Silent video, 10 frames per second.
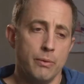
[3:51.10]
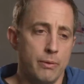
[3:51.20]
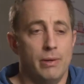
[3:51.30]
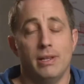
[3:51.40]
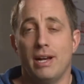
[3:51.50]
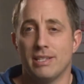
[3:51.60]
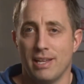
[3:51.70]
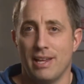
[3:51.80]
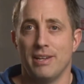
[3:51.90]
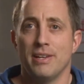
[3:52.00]
We realize
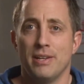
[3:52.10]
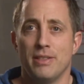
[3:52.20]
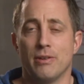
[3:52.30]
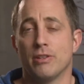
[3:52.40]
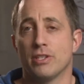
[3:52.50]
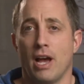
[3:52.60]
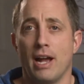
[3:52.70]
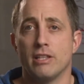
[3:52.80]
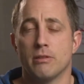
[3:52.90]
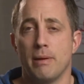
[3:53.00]
that their
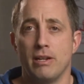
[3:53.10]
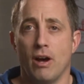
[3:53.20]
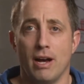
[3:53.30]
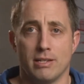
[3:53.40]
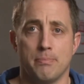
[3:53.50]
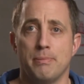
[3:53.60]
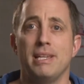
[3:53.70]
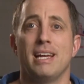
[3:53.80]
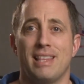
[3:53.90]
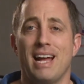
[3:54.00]
designs may not
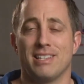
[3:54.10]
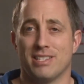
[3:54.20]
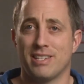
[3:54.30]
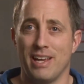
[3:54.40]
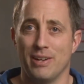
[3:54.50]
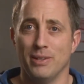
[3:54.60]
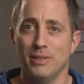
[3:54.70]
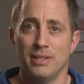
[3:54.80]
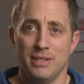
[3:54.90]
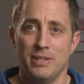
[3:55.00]
be at that
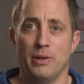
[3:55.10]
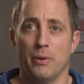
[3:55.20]
scale, you